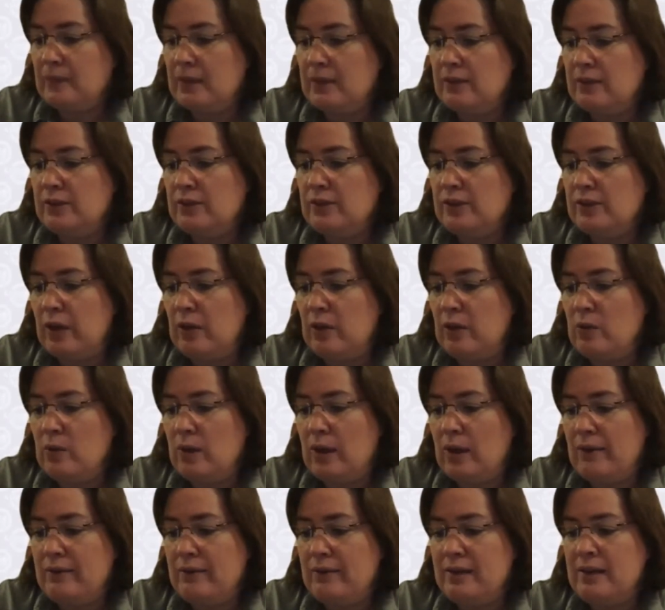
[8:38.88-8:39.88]
So
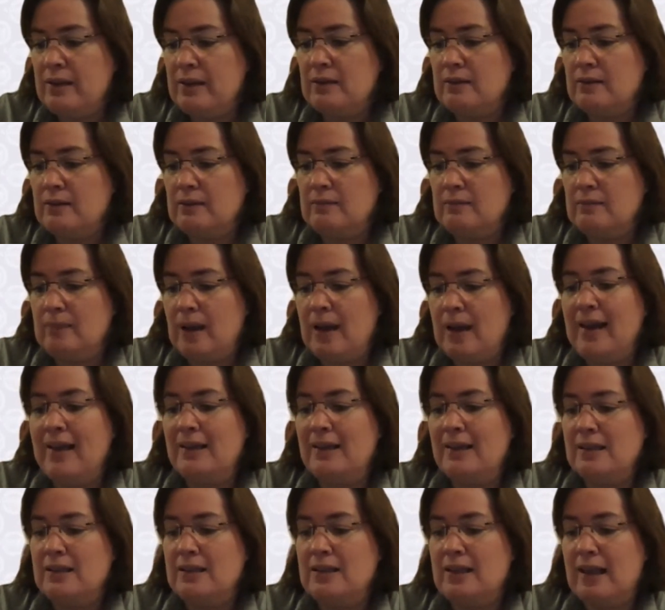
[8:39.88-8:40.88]
I think my
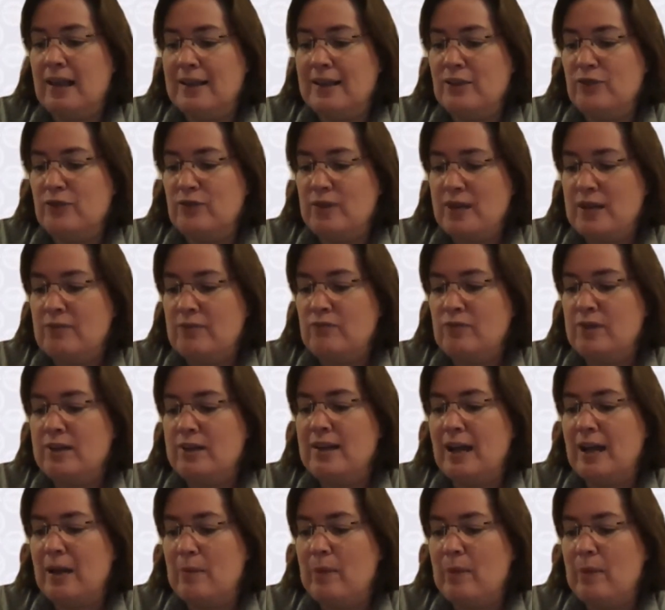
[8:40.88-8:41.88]
answer to that is read
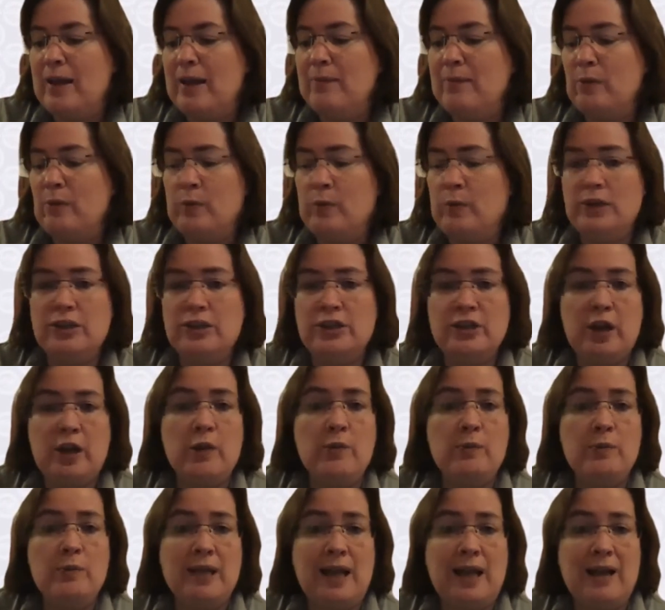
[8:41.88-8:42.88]
that paper, which
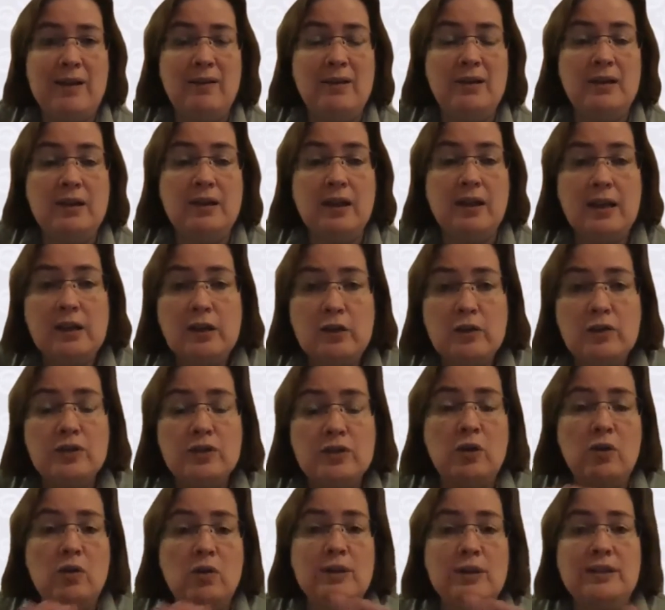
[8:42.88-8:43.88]
scopes out and looks
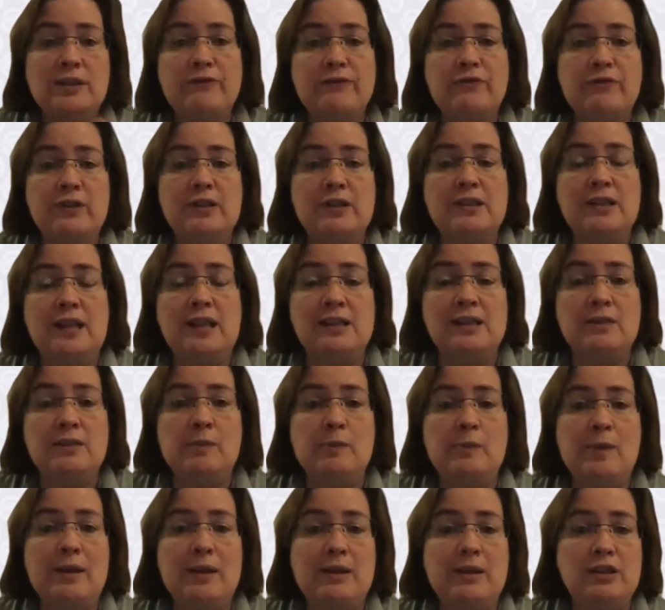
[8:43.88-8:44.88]
at all the different
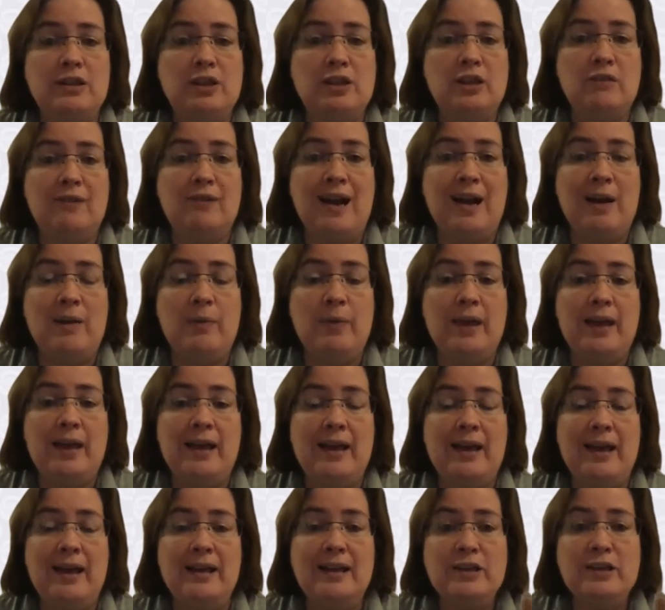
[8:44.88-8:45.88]
assessment methods that are out
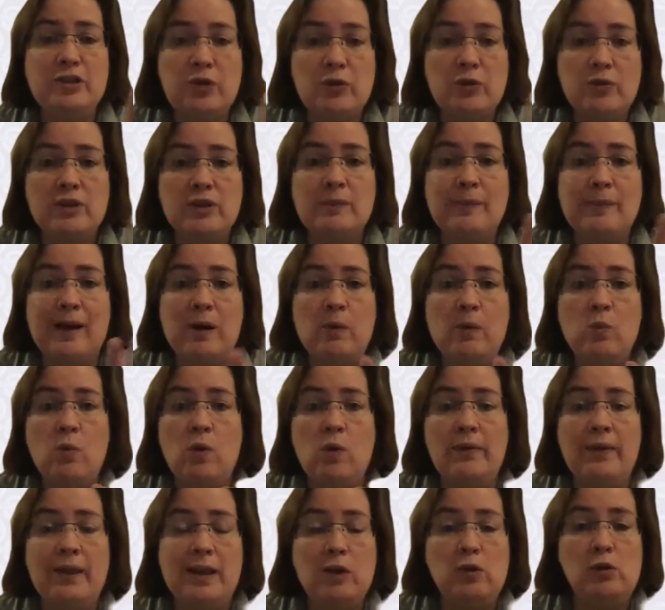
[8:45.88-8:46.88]
there, and it talks about
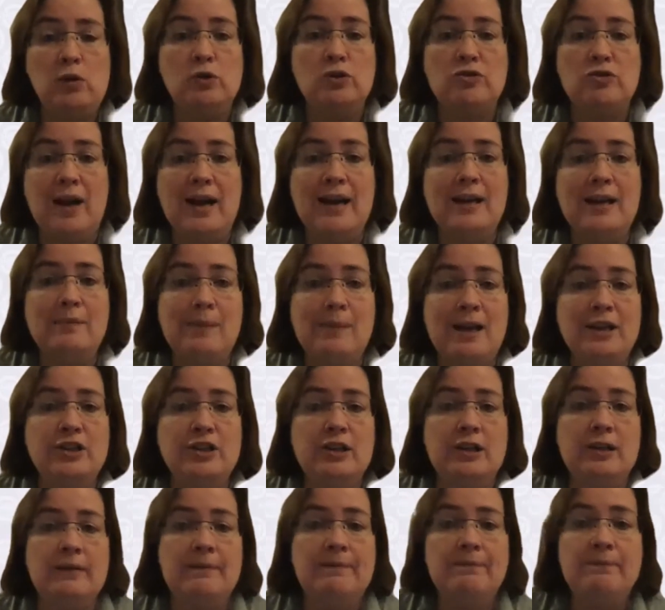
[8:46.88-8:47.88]
what they all try and
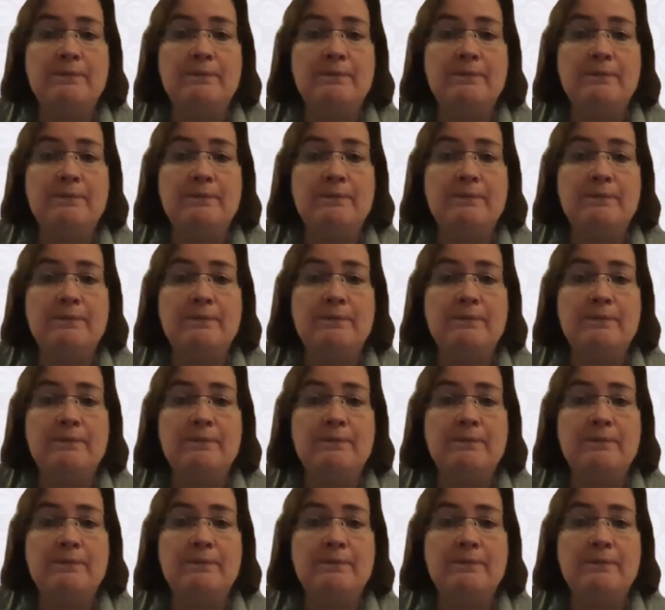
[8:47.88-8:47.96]
measure.